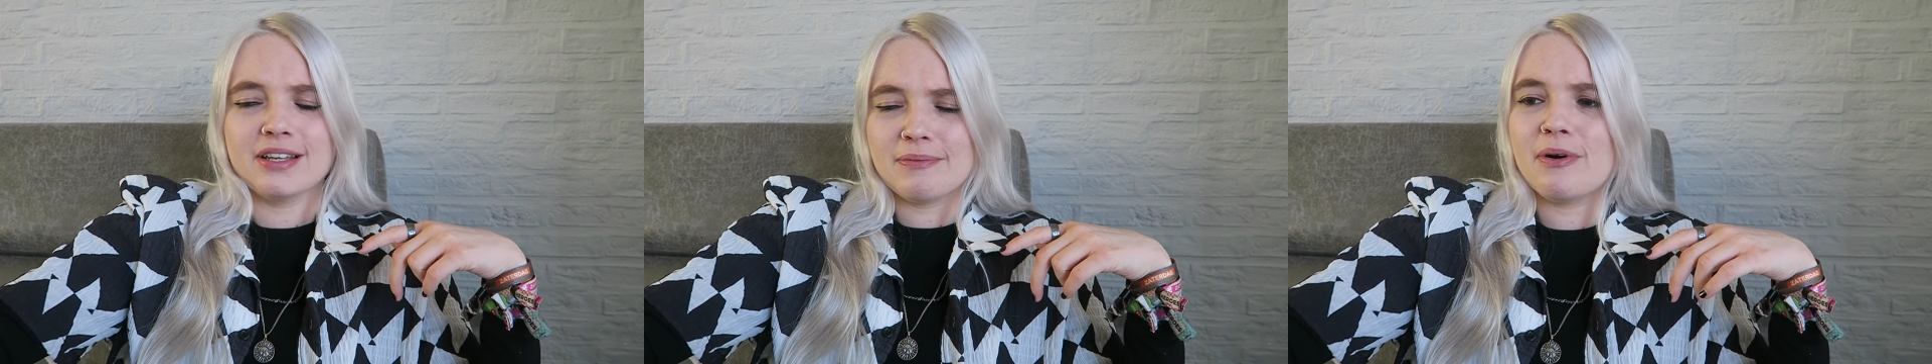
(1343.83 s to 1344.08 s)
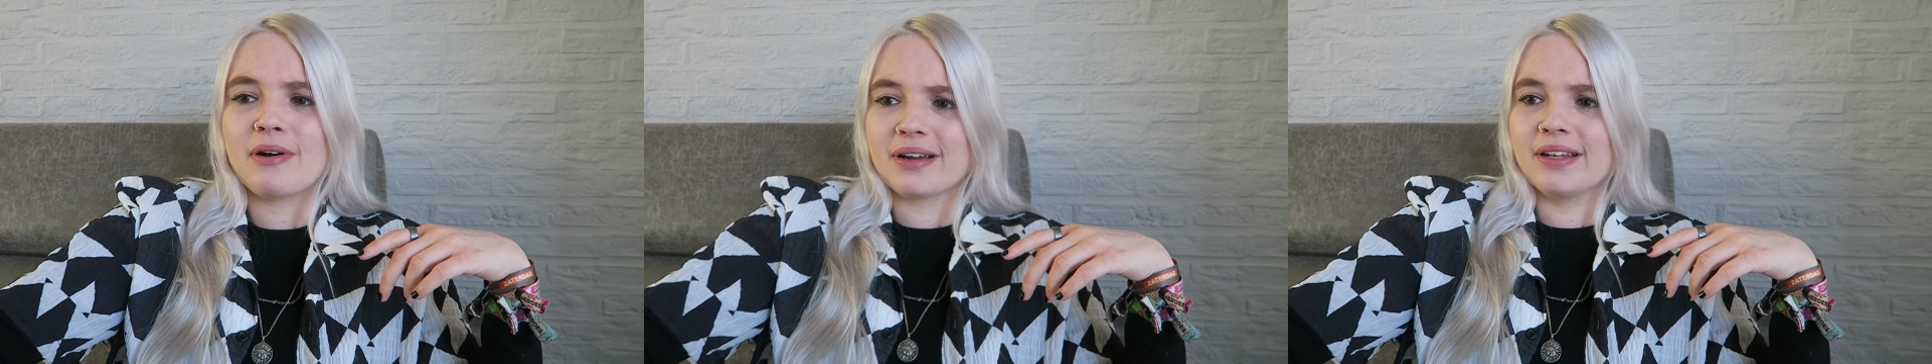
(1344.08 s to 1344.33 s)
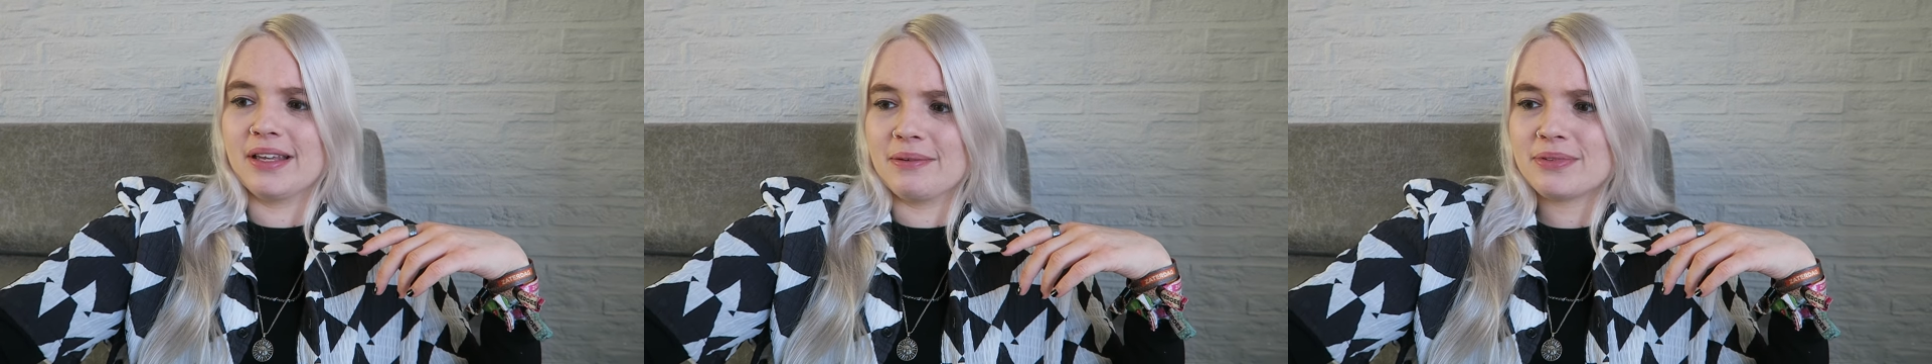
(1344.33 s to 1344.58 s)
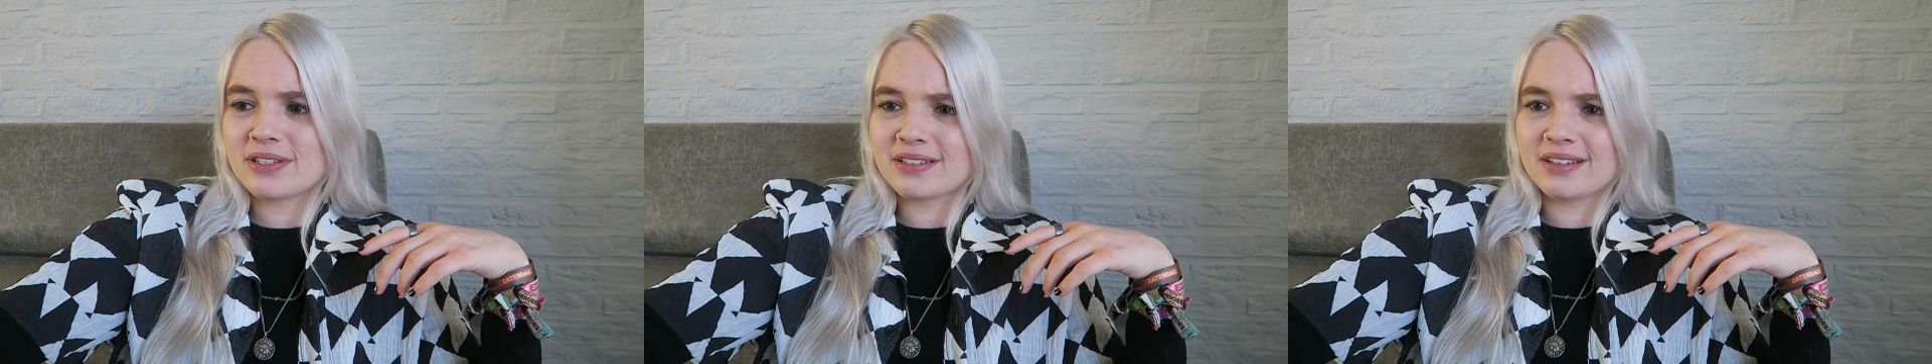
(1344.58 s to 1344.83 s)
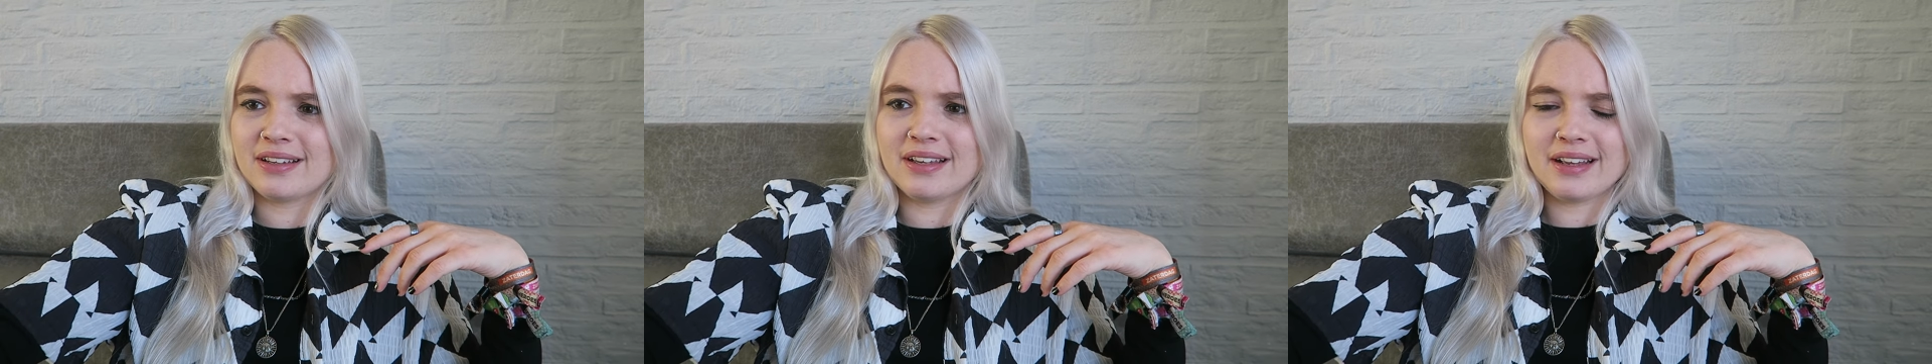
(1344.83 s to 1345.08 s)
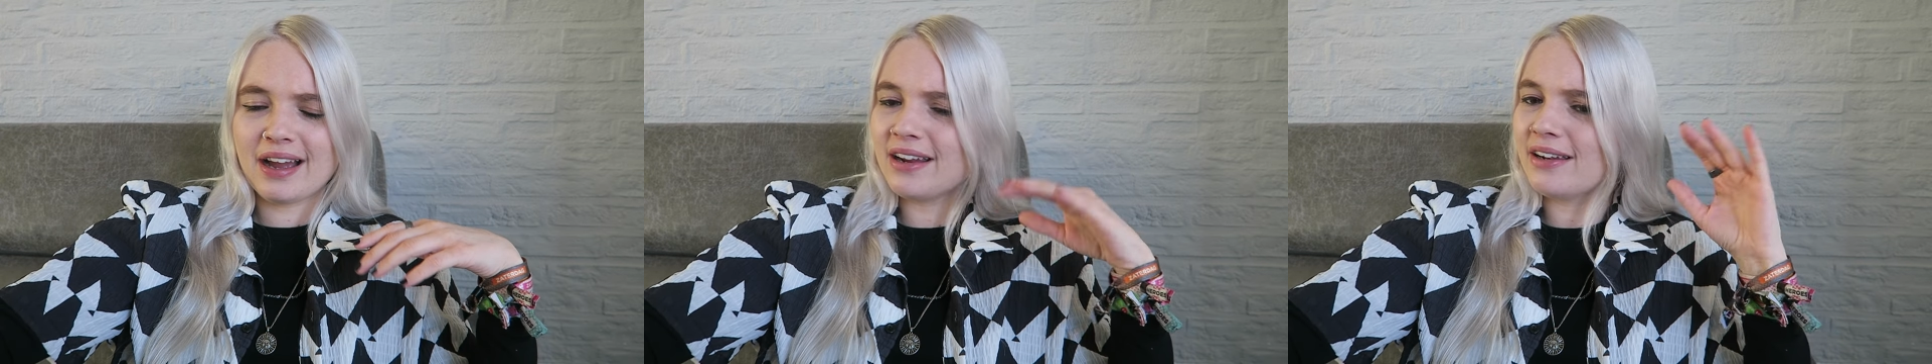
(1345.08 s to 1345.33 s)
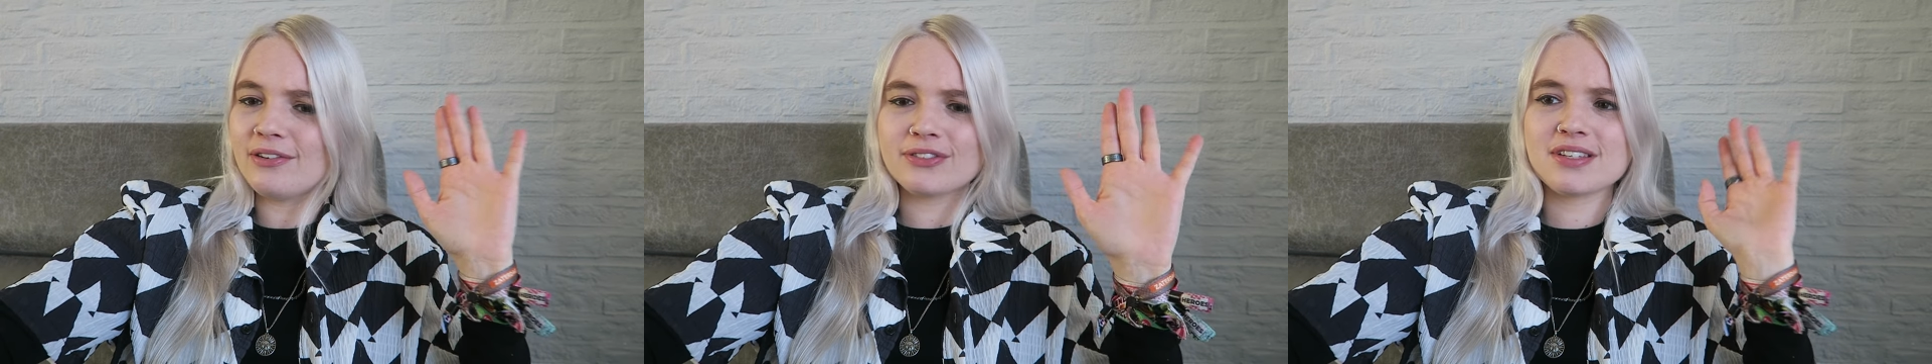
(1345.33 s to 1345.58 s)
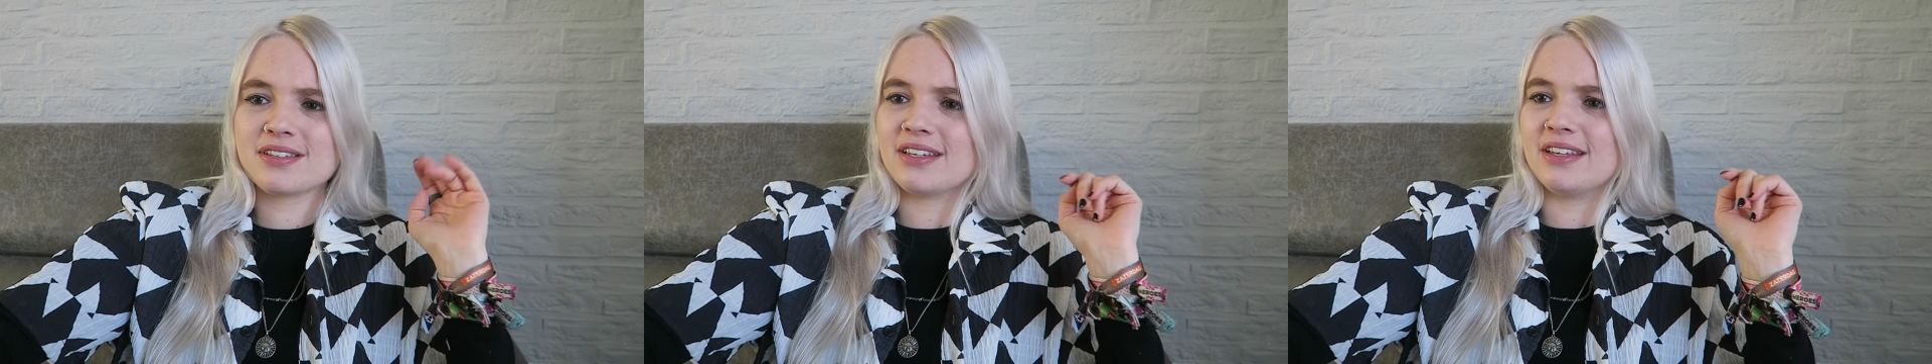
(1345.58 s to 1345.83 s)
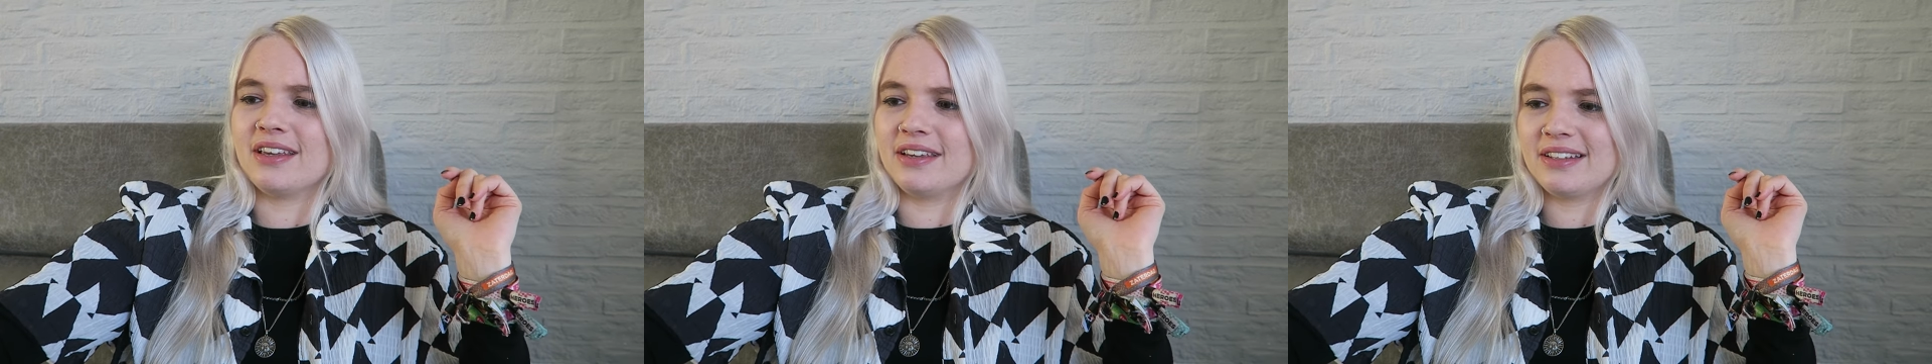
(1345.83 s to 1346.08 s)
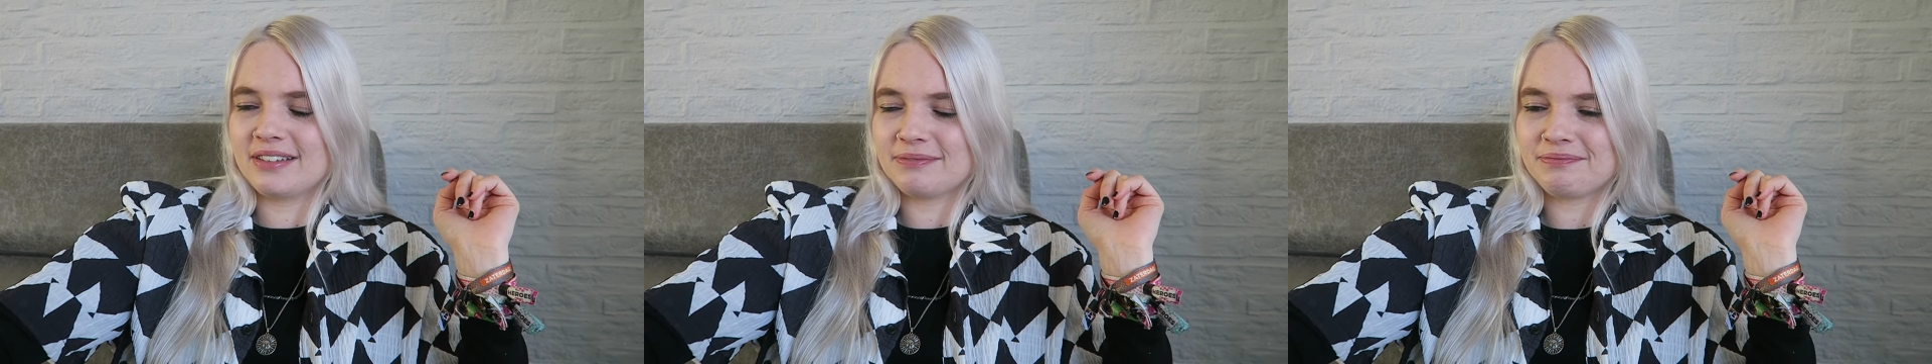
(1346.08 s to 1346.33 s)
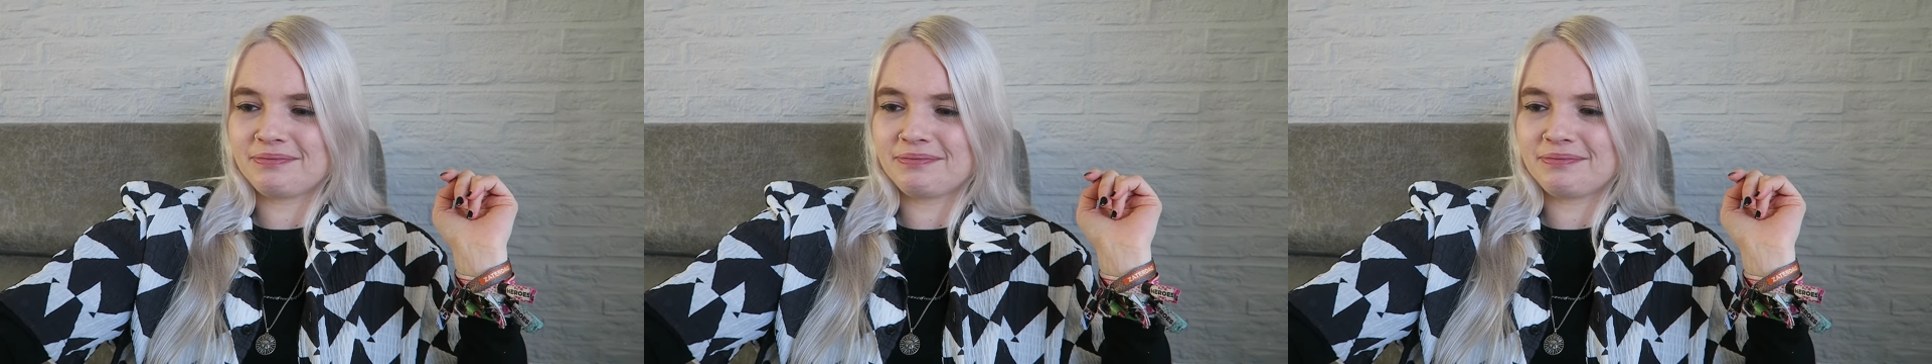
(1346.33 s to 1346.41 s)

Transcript: apocalypse. I love to see it.